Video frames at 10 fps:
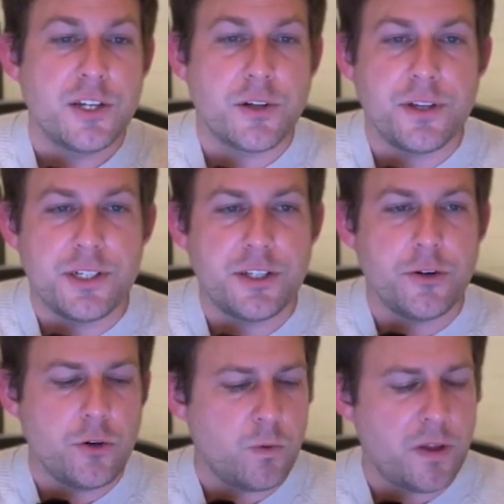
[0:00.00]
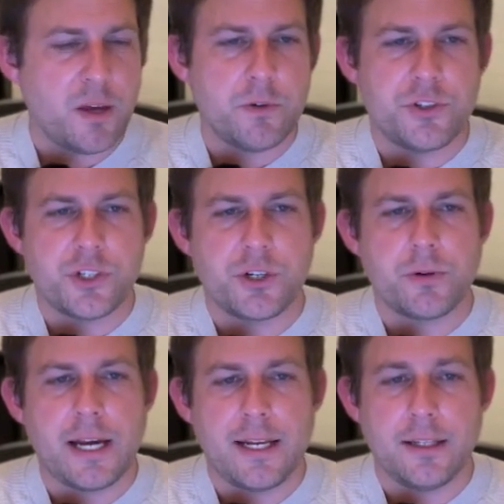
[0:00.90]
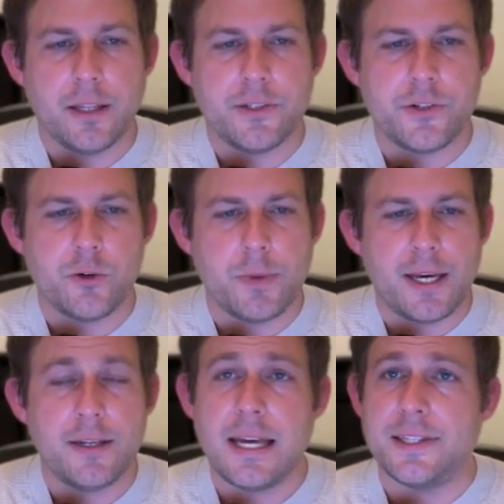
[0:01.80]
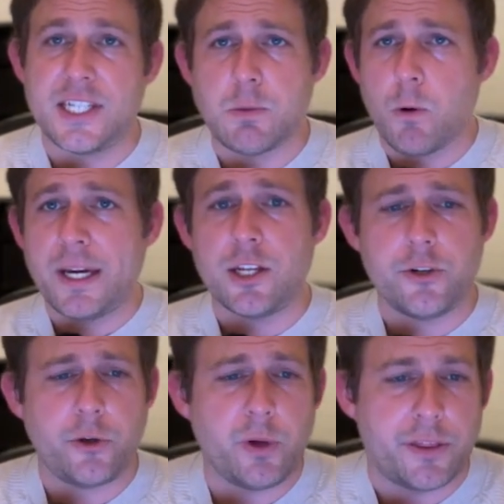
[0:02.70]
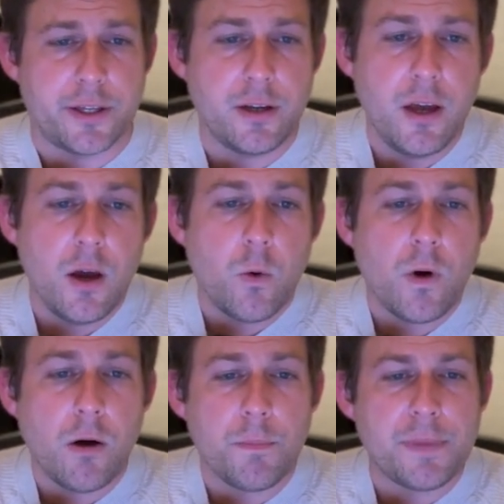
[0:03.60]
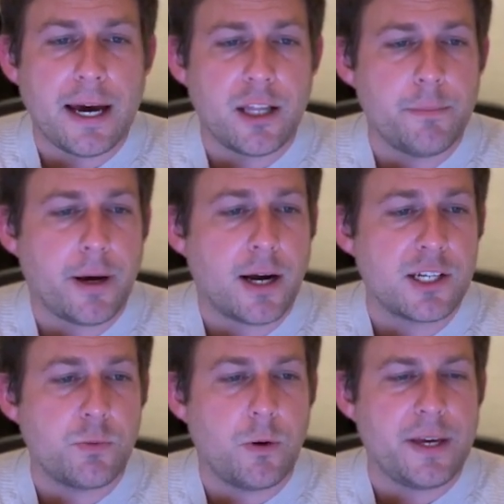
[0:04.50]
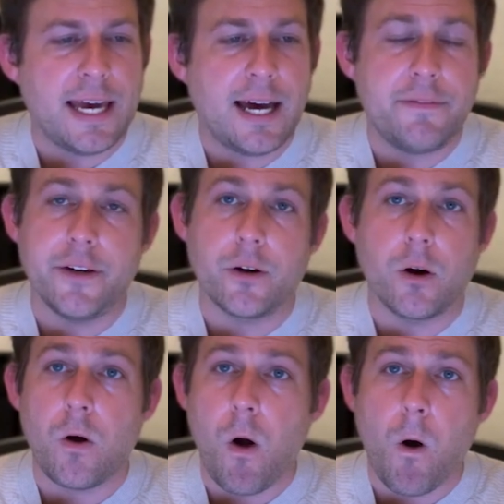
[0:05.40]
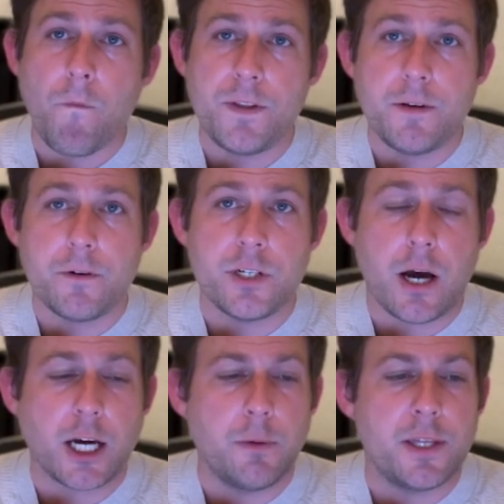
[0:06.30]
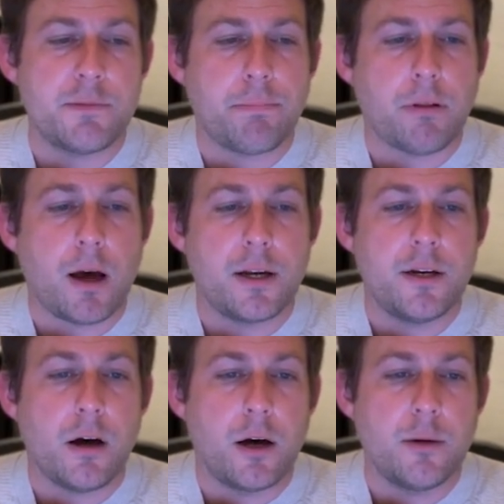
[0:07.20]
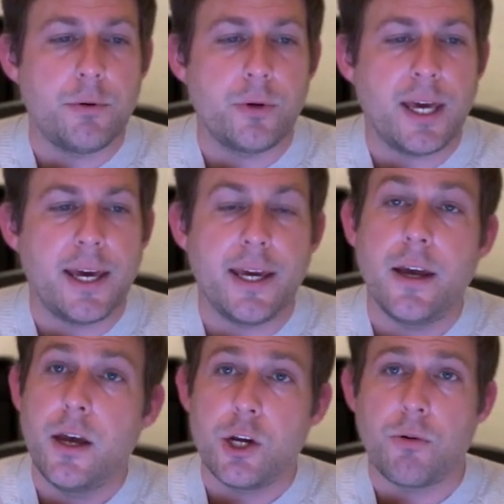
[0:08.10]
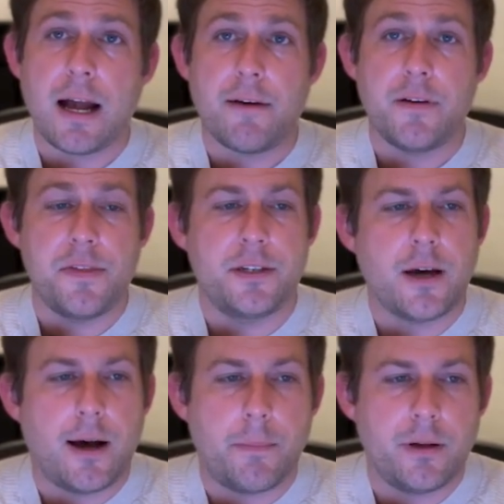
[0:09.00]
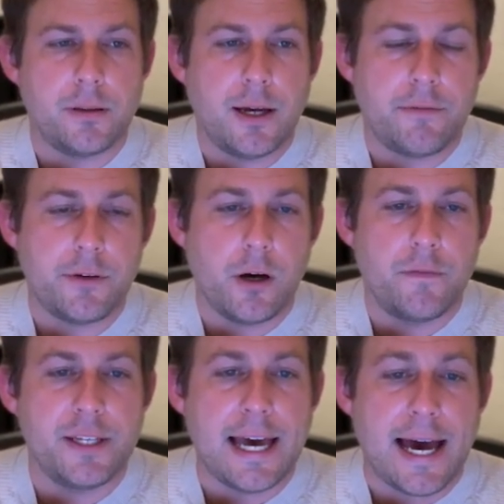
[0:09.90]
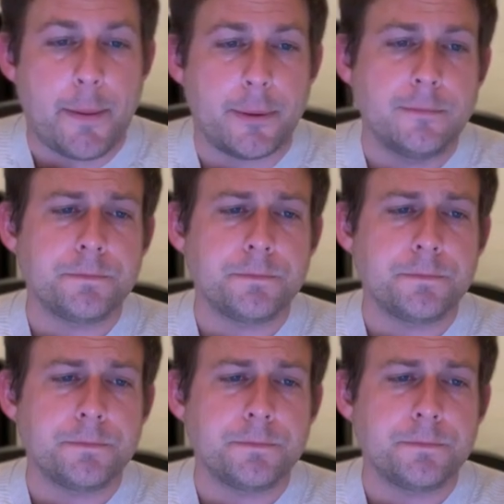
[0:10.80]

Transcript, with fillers: So this is the new one that was just created. Let's zoom in and see what we can do with it. Well, out of the box, what we have here are all the different documents plotted on a Bokeh graph in the top left of the app.